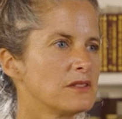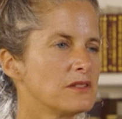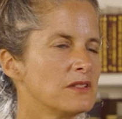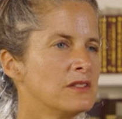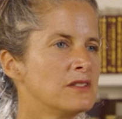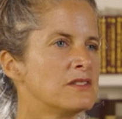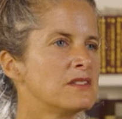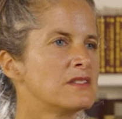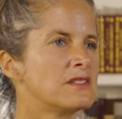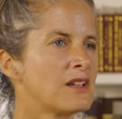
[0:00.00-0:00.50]

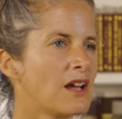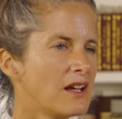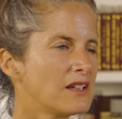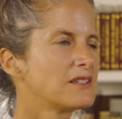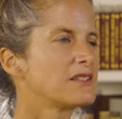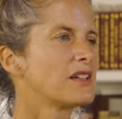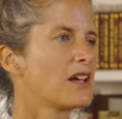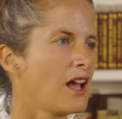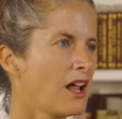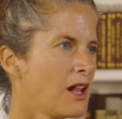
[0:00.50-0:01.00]
it
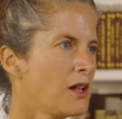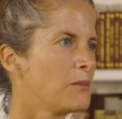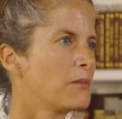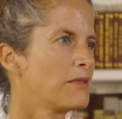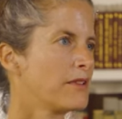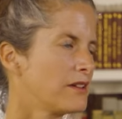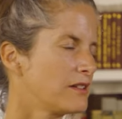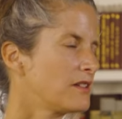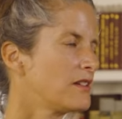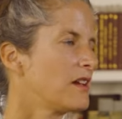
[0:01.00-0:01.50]
does help
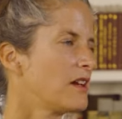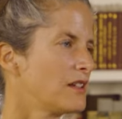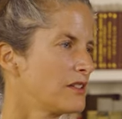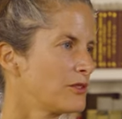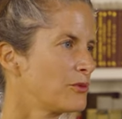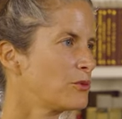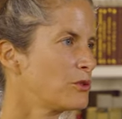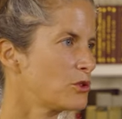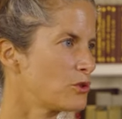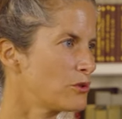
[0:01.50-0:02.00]
that it
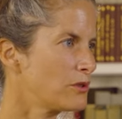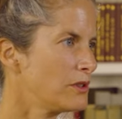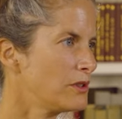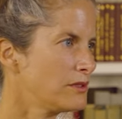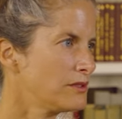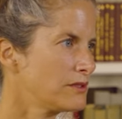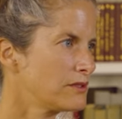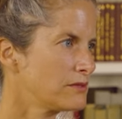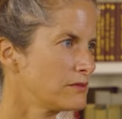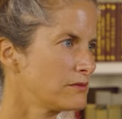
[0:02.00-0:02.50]
has
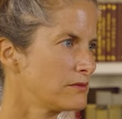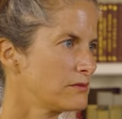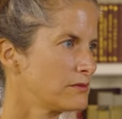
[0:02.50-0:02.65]
visuals.